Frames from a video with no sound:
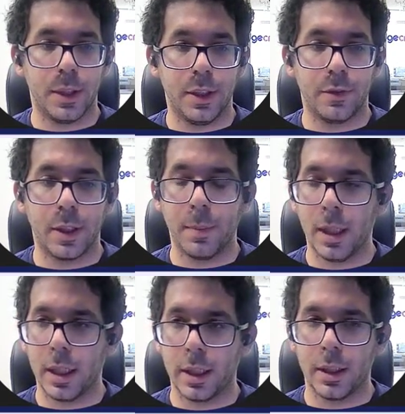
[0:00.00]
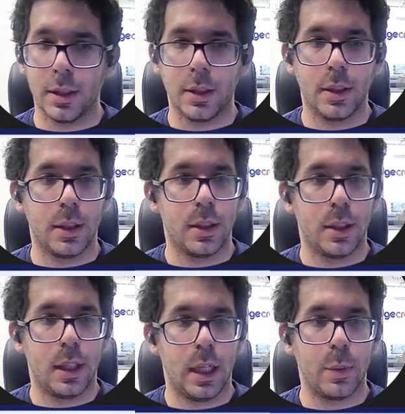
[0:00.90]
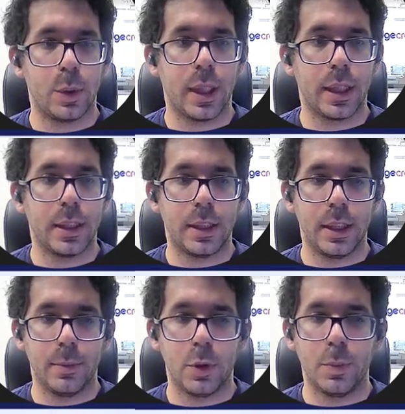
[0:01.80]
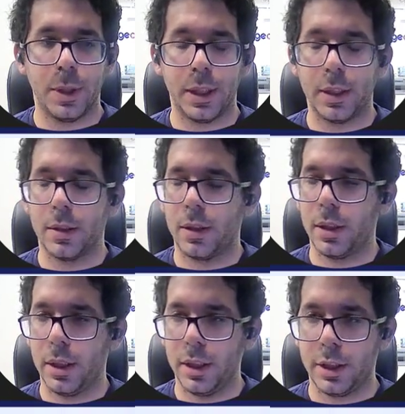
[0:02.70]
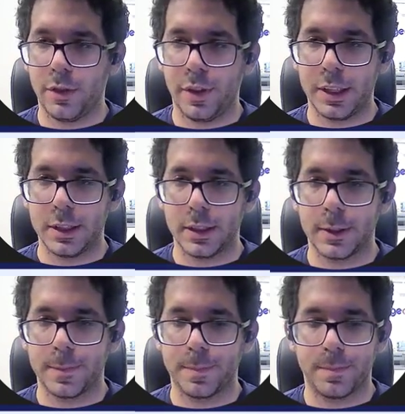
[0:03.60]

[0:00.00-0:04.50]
Niv Gabay, I would like the team to be interfaces.